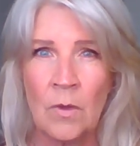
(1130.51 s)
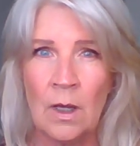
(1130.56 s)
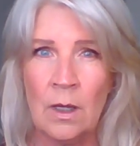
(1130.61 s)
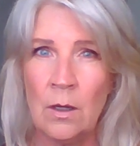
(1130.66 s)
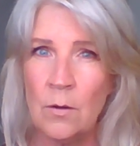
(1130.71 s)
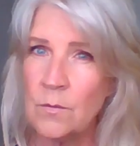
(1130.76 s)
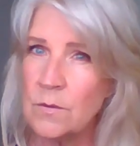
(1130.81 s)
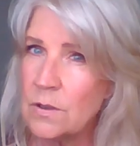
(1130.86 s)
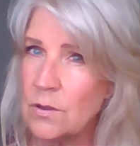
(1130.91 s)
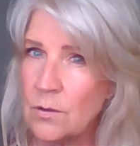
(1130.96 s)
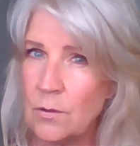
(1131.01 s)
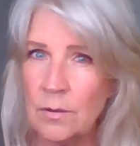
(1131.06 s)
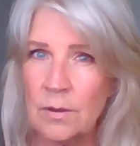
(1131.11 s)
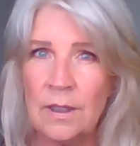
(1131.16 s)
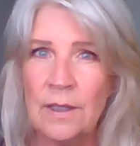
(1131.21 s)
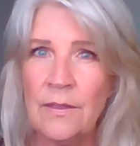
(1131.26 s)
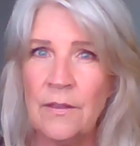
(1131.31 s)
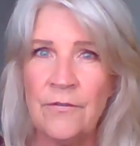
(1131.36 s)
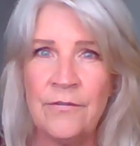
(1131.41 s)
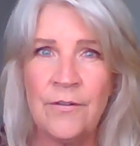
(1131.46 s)
You know,
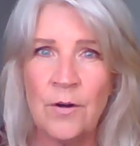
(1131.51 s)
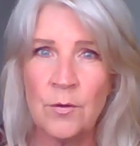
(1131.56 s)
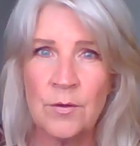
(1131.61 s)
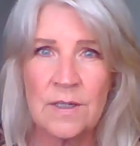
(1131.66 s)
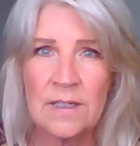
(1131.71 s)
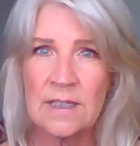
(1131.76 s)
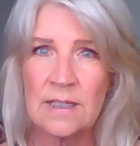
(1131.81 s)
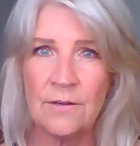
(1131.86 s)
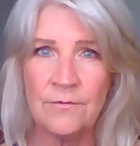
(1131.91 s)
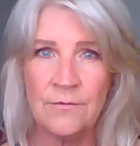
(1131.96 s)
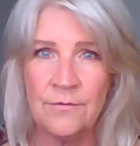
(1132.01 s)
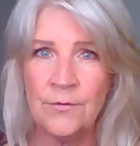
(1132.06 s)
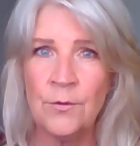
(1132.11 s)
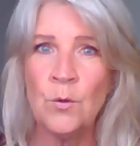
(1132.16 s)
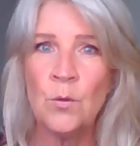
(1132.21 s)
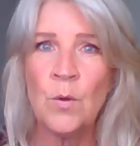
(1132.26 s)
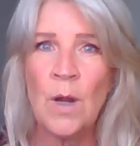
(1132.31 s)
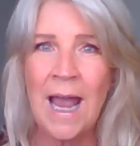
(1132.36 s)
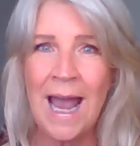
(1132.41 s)
certainly the focus on food,